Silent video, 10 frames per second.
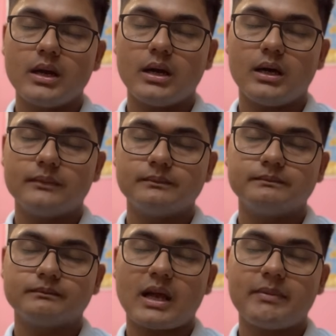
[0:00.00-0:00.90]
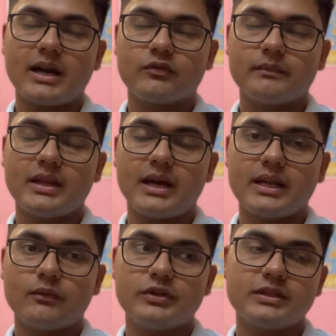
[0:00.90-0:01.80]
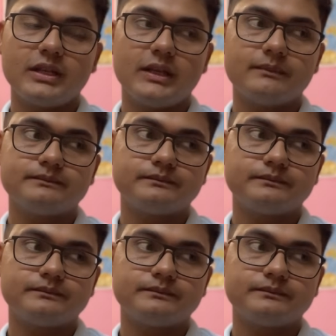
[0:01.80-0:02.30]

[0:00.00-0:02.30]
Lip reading: Apart from that, I would say